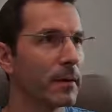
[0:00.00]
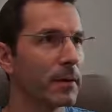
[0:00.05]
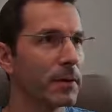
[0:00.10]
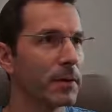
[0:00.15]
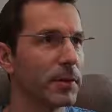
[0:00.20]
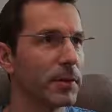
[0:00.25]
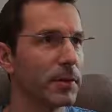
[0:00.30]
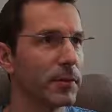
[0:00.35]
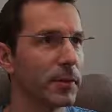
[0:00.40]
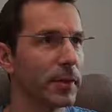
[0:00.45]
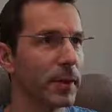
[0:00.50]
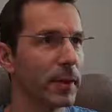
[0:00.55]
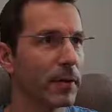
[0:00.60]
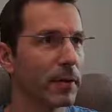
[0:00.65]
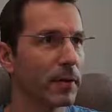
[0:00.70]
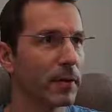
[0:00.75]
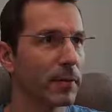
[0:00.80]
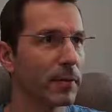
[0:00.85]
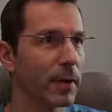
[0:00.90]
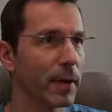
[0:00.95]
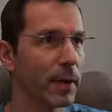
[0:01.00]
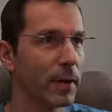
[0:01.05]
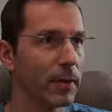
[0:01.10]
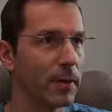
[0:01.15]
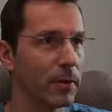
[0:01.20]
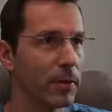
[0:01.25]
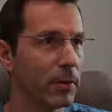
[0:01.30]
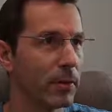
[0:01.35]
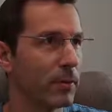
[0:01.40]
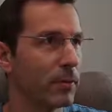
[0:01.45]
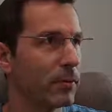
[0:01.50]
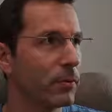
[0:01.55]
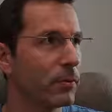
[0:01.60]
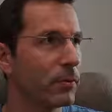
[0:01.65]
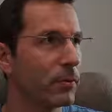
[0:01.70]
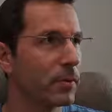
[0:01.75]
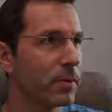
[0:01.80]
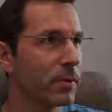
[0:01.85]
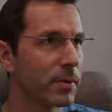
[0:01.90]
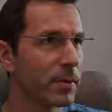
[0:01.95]
doing on a new
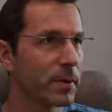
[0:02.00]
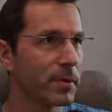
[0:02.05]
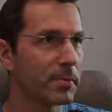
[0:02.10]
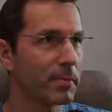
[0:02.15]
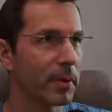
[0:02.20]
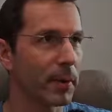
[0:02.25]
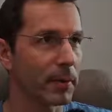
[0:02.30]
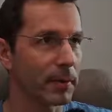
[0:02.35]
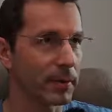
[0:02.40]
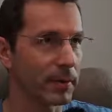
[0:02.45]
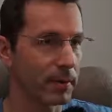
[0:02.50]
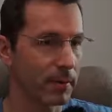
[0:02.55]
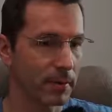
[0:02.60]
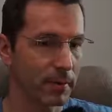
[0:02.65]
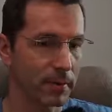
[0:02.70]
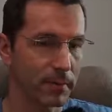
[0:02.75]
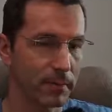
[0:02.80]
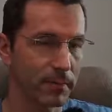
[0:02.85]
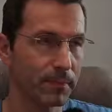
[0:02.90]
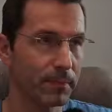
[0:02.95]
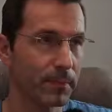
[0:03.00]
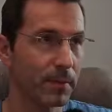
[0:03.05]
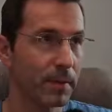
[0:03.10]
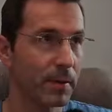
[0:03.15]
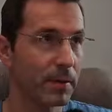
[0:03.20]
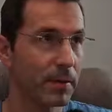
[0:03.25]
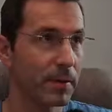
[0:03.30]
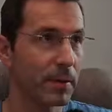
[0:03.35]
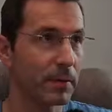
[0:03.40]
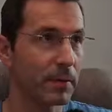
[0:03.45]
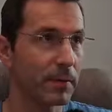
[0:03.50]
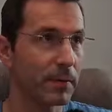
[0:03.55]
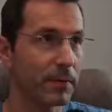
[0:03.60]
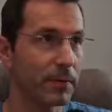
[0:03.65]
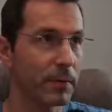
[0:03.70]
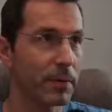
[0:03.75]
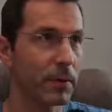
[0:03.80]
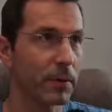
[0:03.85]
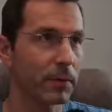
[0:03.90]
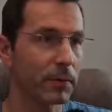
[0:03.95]
spot. So if you
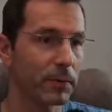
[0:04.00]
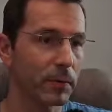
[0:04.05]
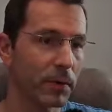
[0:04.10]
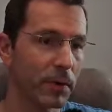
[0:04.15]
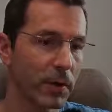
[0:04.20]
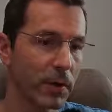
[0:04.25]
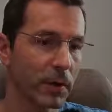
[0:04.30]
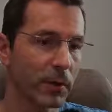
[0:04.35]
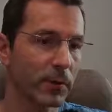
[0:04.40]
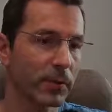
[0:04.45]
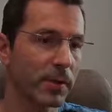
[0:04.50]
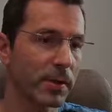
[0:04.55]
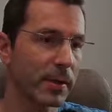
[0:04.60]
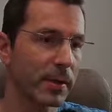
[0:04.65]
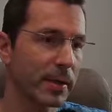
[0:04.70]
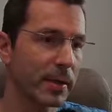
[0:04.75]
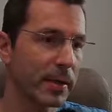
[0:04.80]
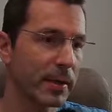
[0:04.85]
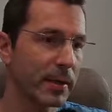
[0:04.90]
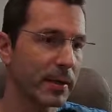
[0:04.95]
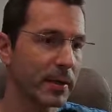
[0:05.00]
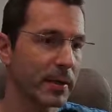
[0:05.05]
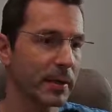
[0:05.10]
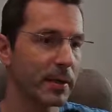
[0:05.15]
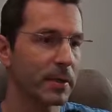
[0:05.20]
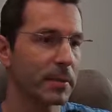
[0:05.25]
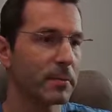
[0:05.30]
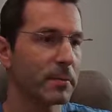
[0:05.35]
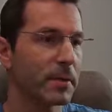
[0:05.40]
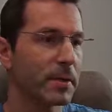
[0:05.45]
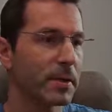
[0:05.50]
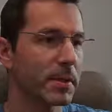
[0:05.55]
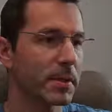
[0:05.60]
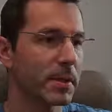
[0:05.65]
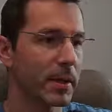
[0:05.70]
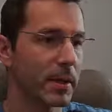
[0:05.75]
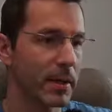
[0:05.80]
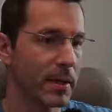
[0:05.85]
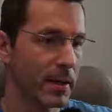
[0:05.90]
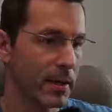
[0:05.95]
go to cosine, let me
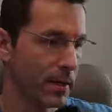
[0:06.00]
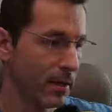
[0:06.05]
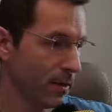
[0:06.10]
say,